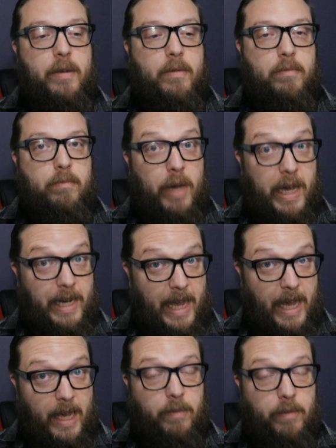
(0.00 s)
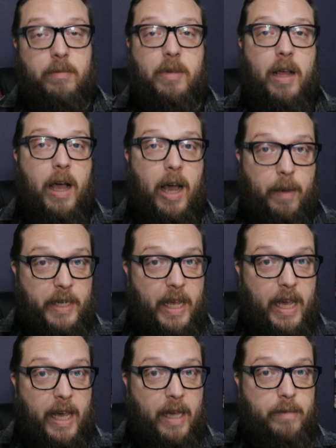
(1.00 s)
My dad. I'm a
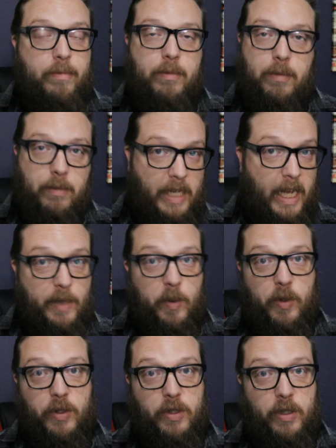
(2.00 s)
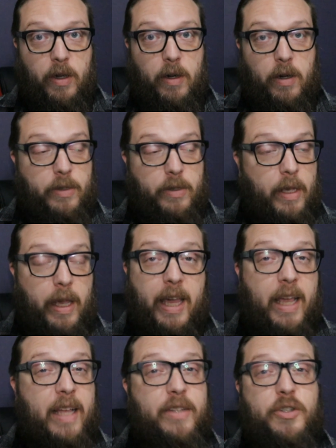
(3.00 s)
dad. Dad Smoking Cigars.
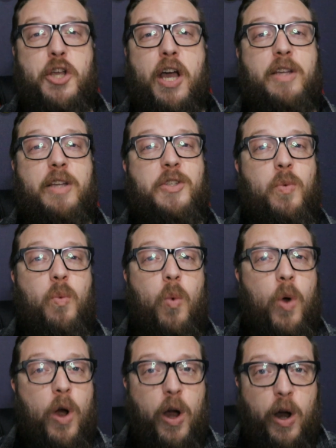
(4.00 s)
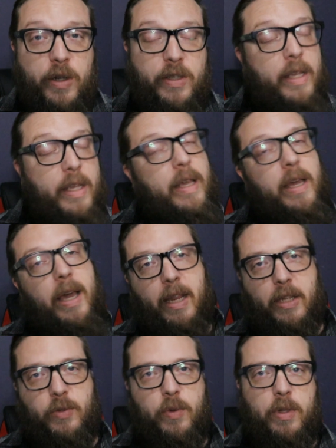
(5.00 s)
It just works. And
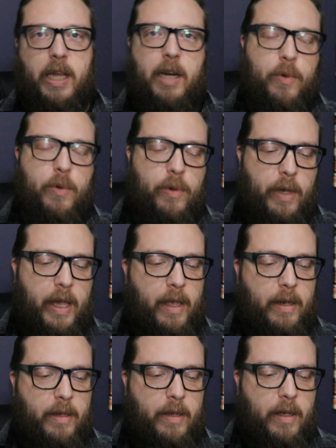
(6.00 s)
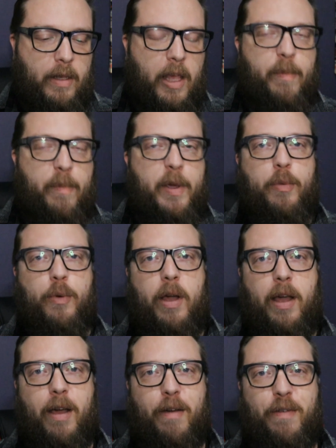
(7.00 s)
it's relatable. And a lot of people
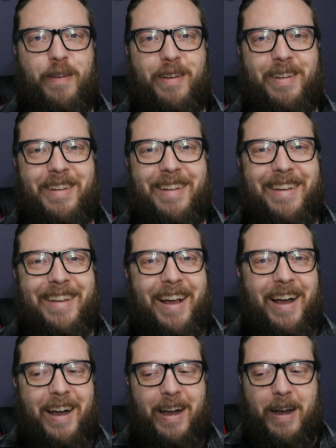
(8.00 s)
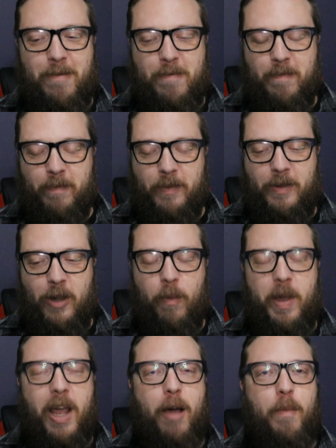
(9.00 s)
have
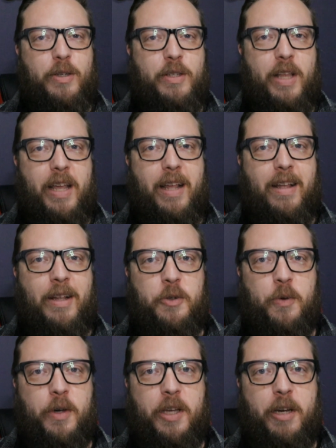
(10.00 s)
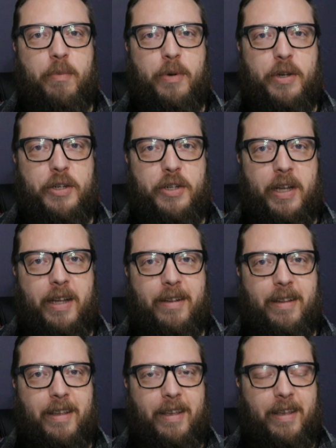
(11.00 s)
told me how much they enjoy and appreciate
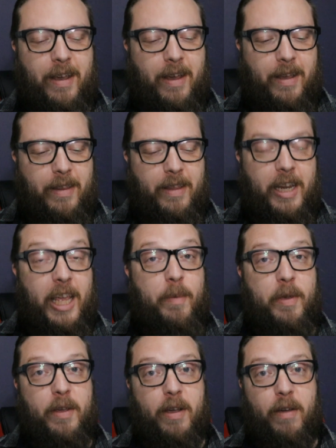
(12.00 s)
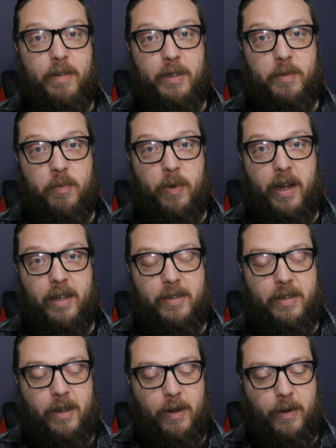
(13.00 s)
the naming of this brand.
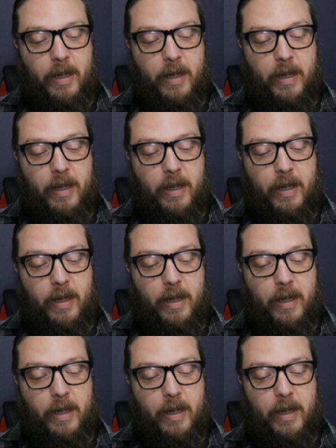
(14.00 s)
So